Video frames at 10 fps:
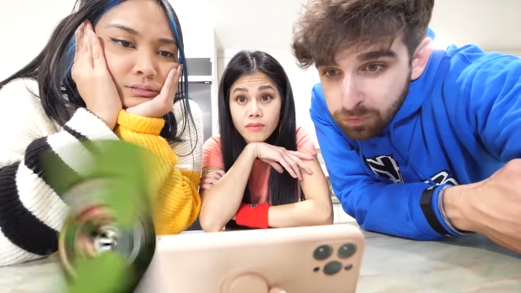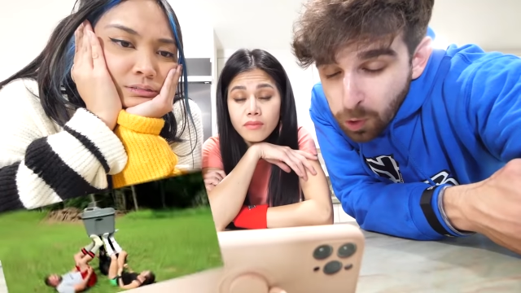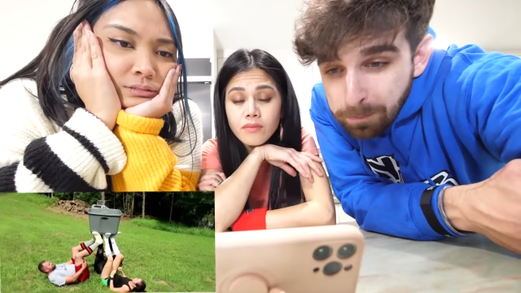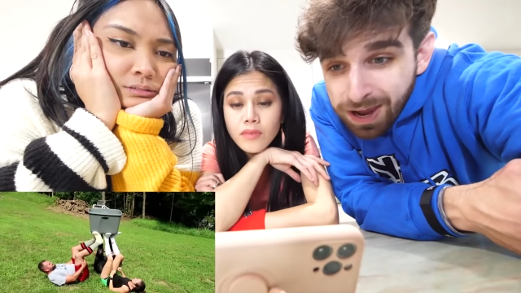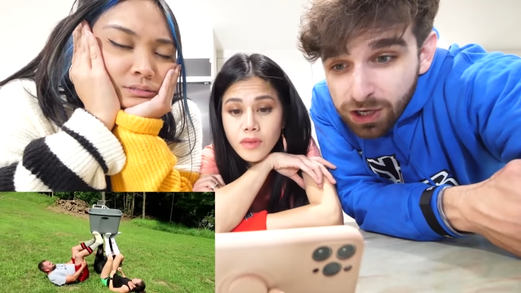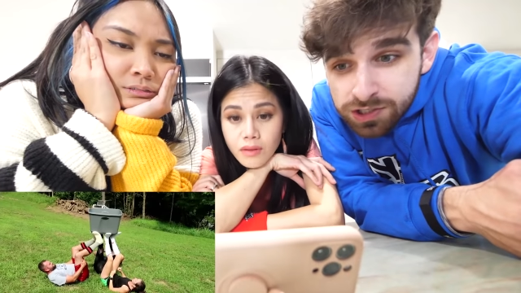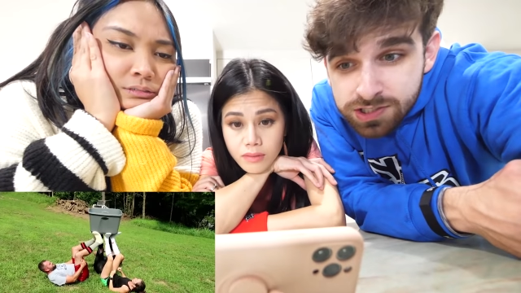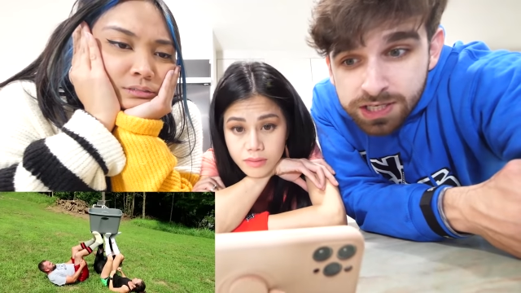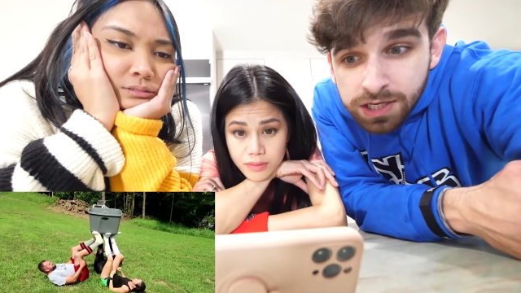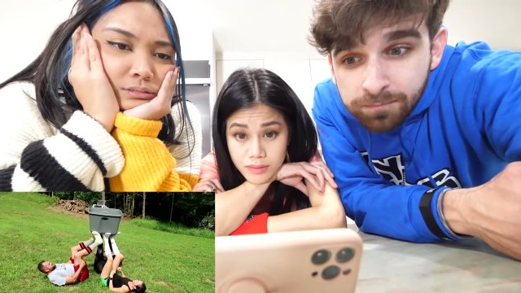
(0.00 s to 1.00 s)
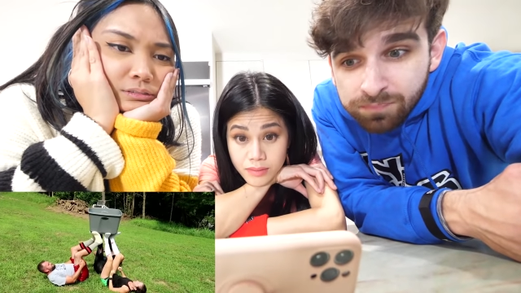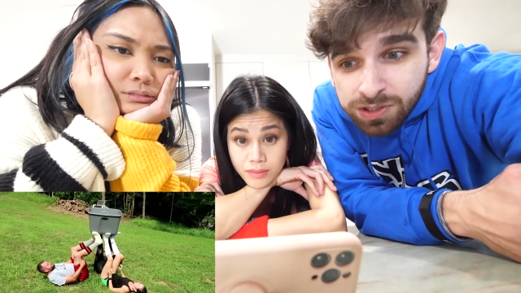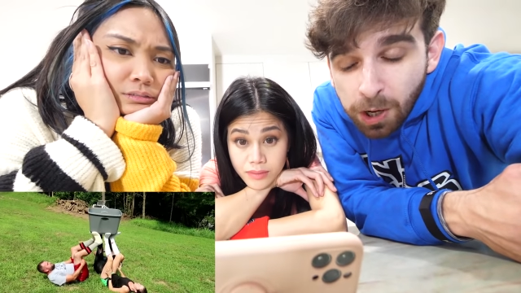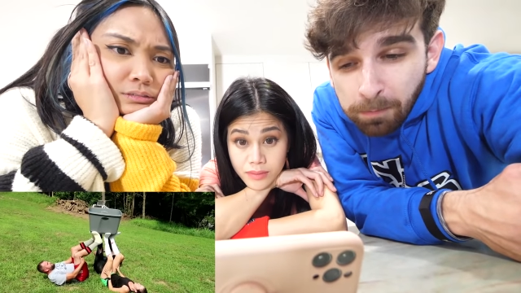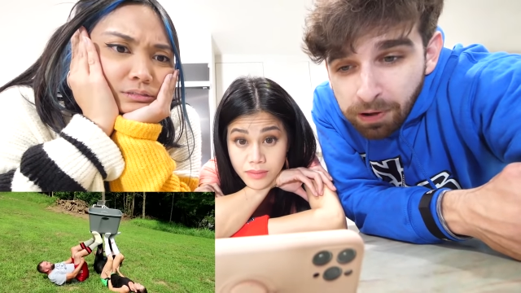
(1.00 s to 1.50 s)
Speaker 1: They're balancing
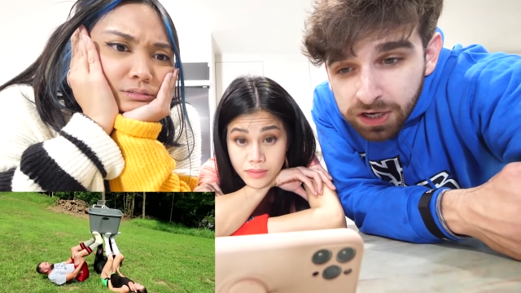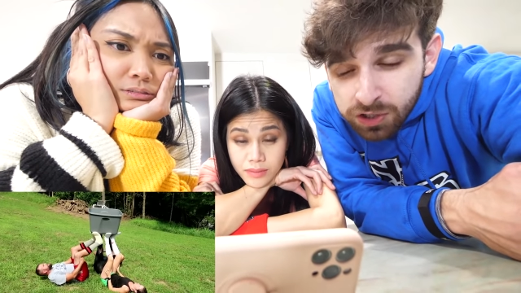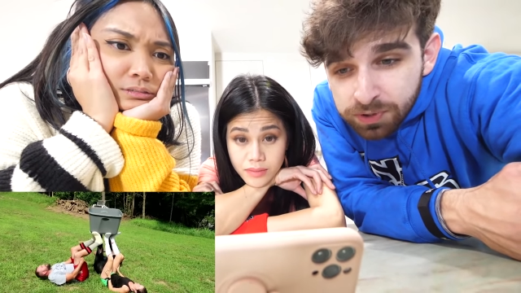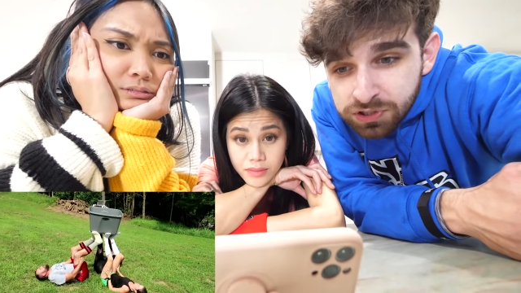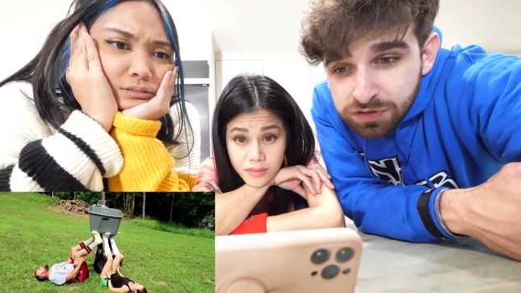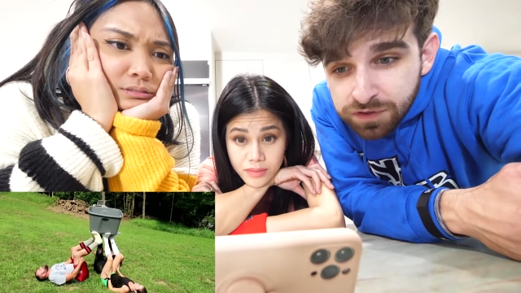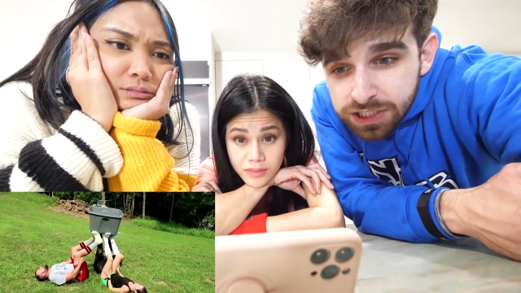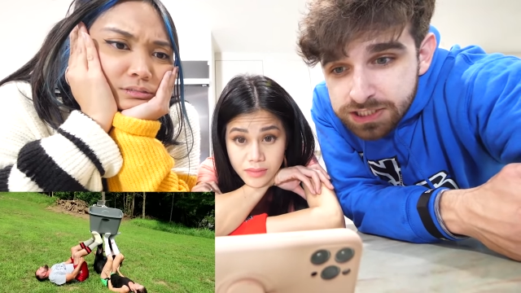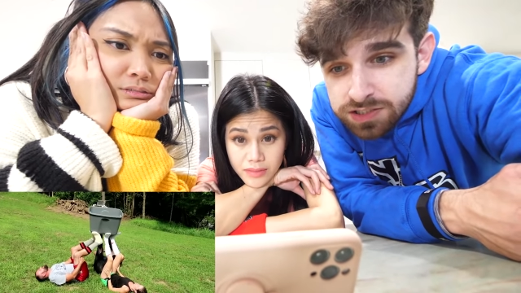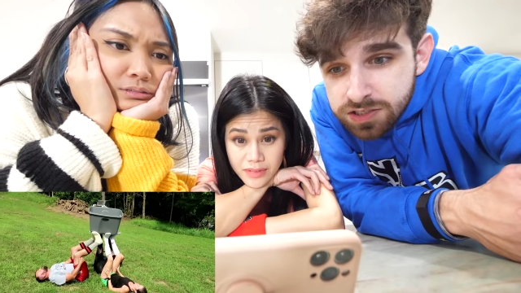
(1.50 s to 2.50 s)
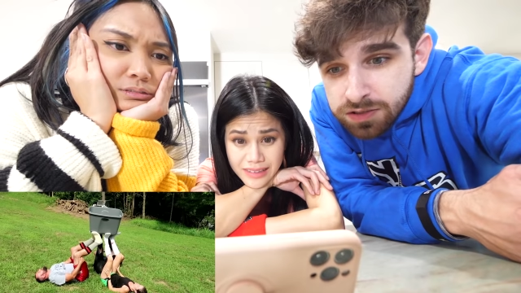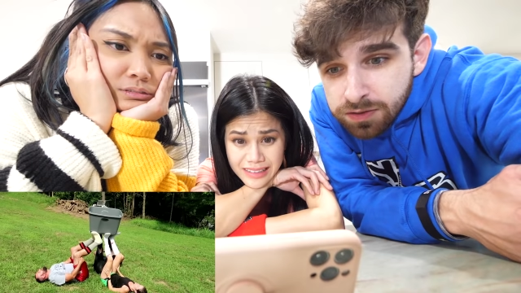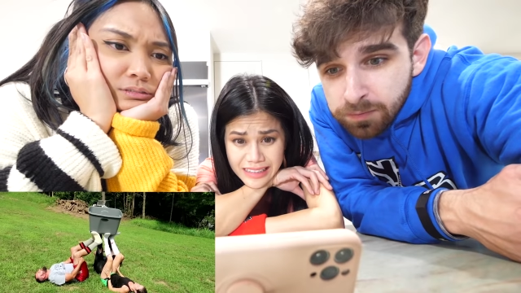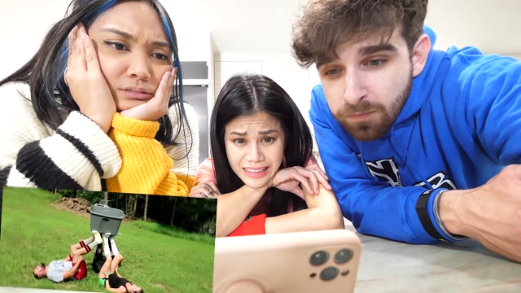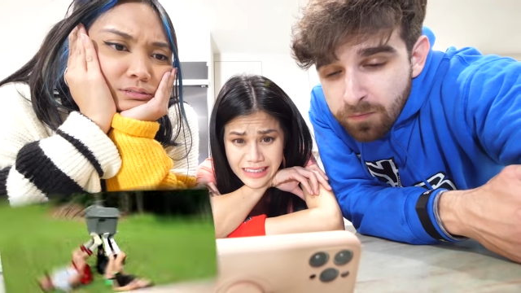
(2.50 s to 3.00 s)
a bucket with their foots?
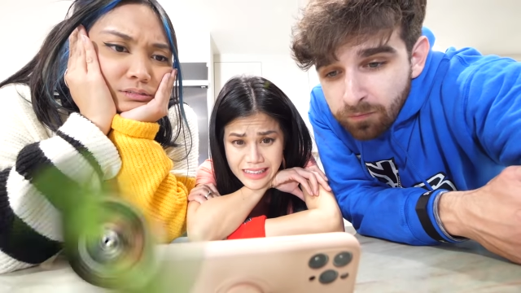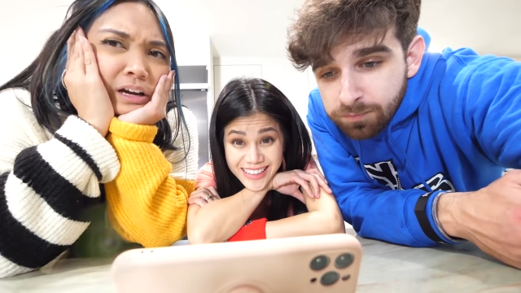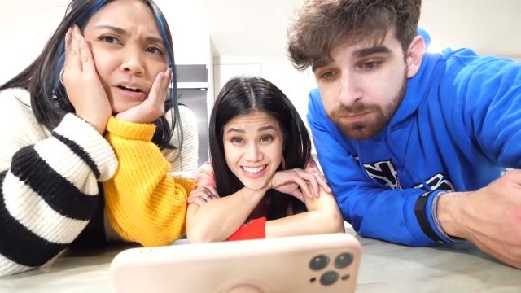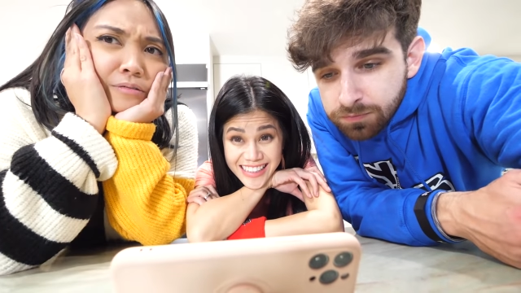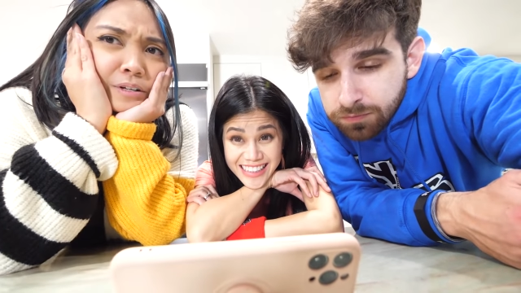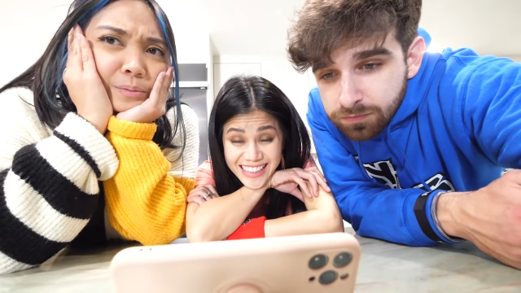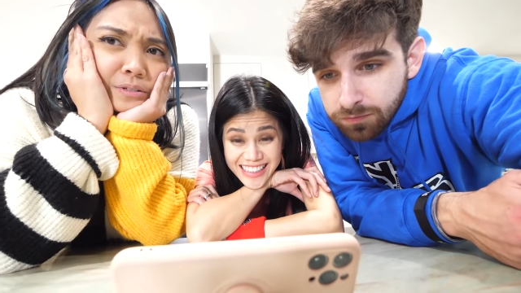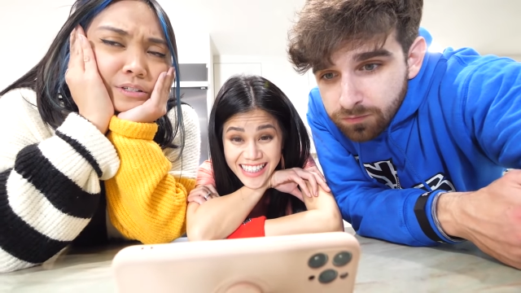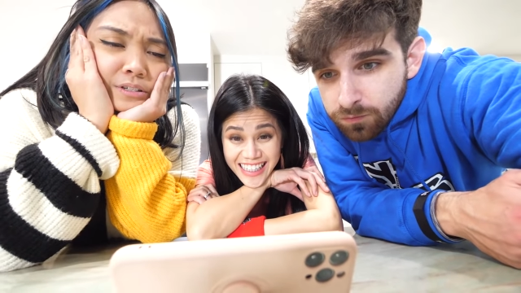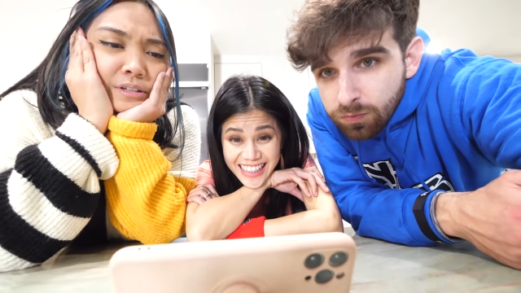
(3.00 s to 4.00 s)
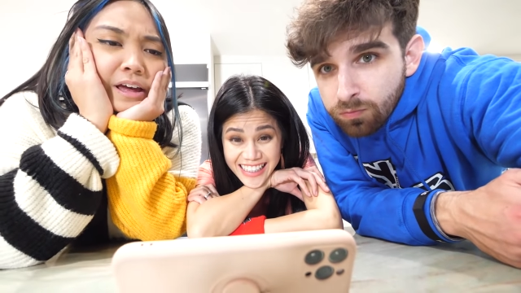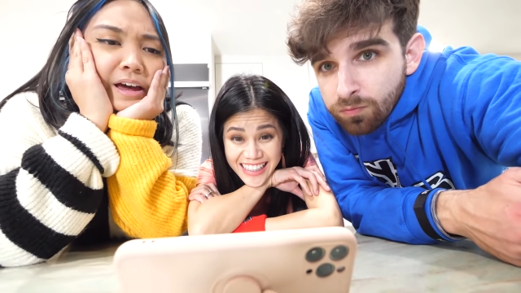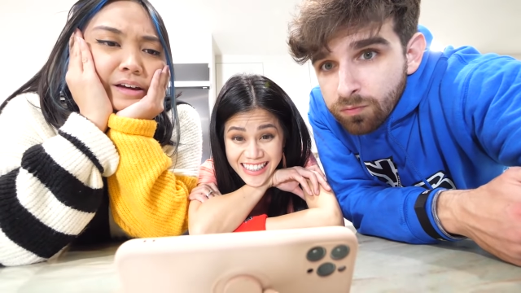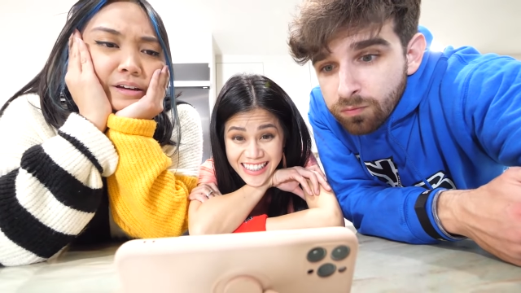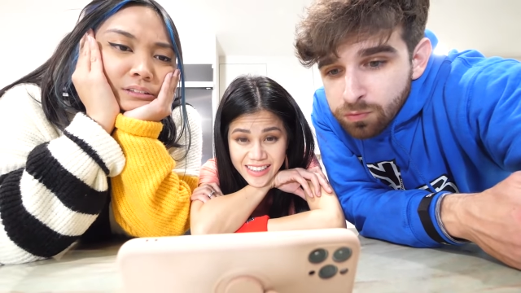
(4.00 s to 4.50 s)
Speaker 2: Yeah. How are we supposed to do
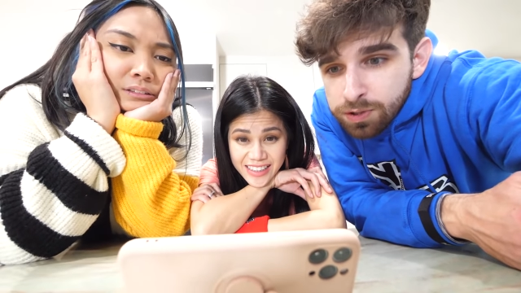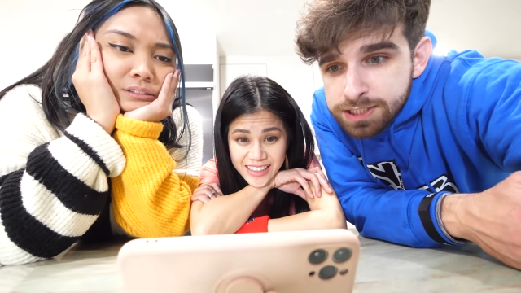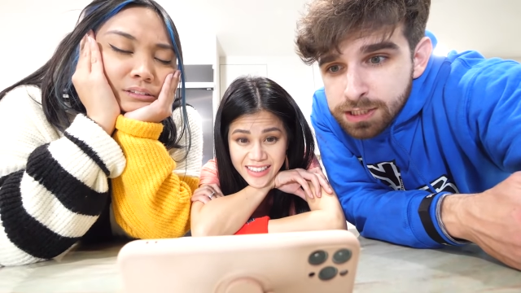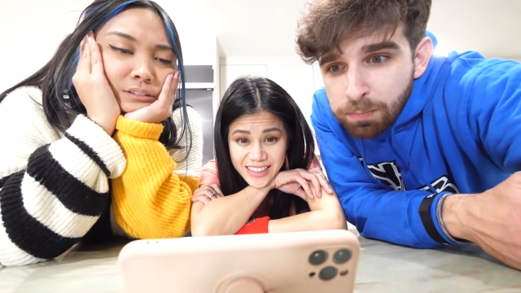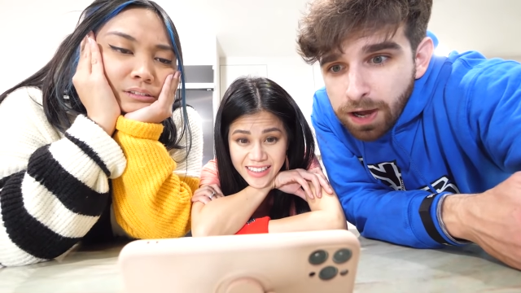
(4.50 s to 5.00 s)
that?
Speaker 1: What's in the